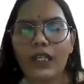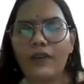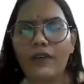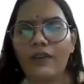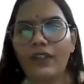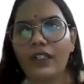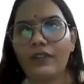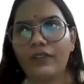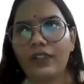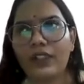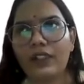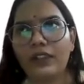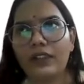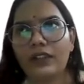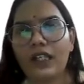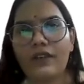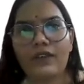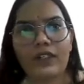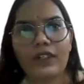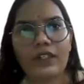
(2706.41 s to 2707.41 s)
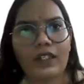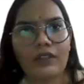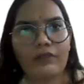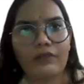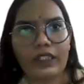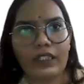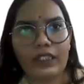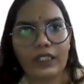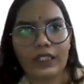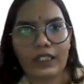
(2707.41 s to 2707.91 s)
Governor
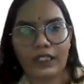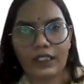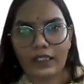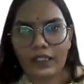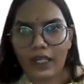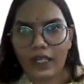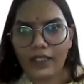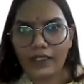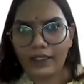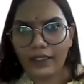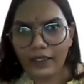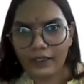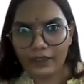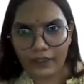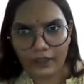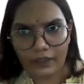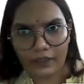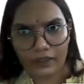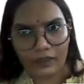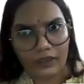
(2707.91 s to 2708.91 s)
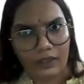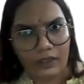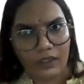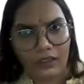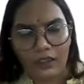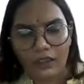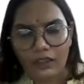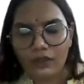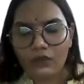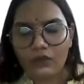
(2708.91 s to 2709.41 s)
will write letter
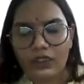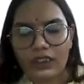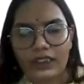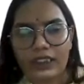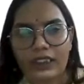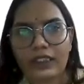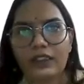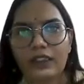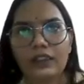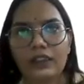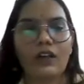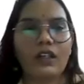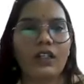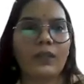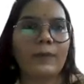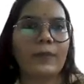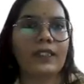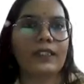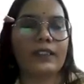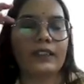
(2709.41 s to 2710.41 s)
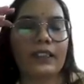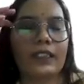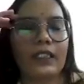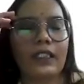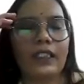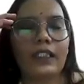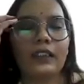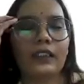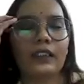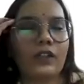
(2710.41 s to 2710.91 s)
to the central government
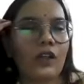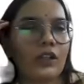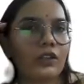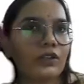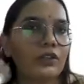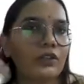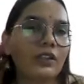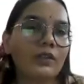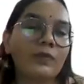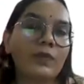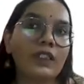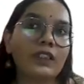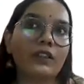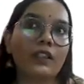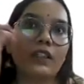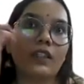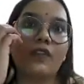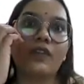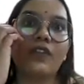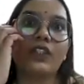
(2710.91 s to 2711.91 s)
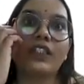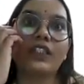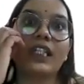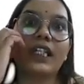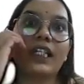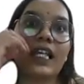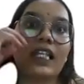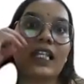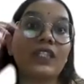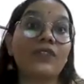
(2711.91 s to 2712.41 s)
saying the constitutional machinery of the
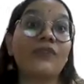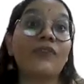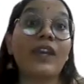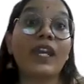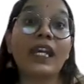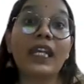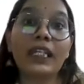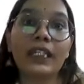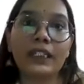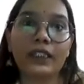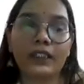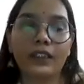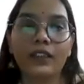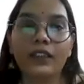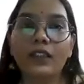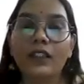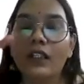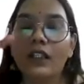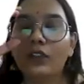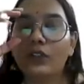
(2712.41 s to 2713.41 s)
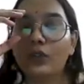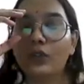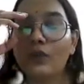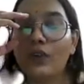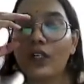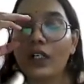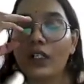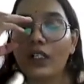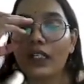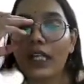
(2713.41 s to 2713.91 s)
state has failed to work